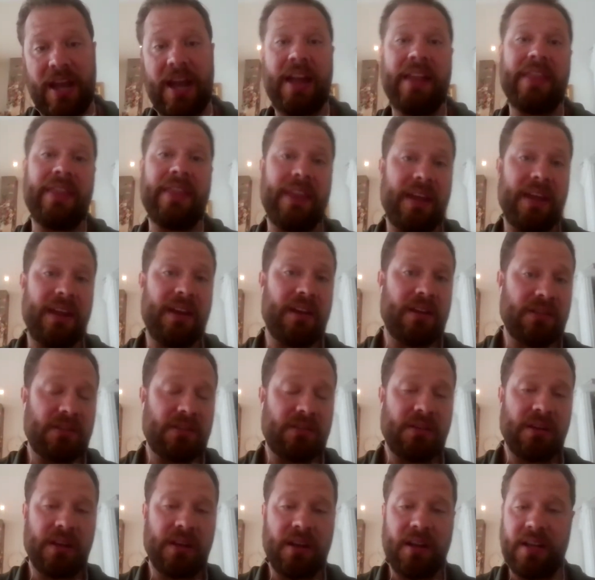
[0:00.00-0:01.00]
and then
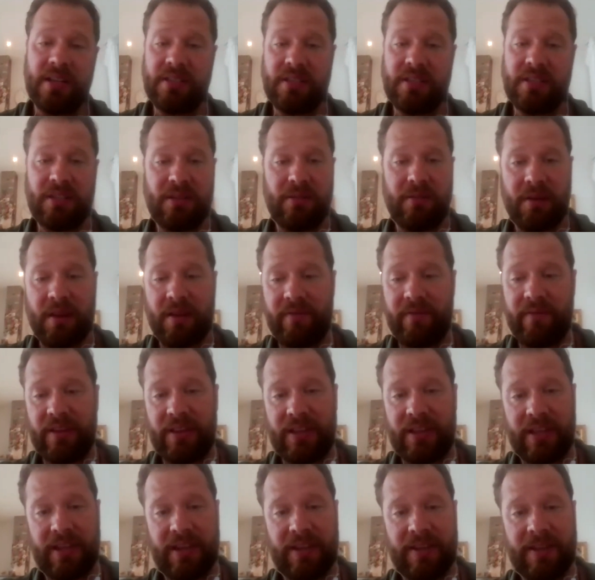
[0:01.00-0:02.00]
answering clients and doing
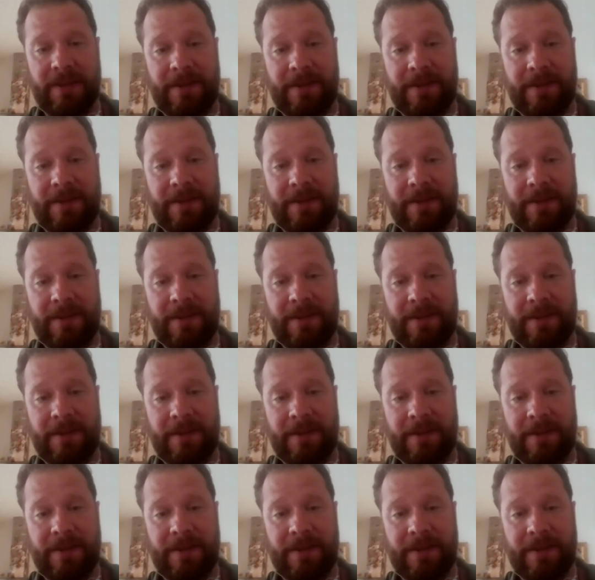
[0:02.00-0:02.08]
everything.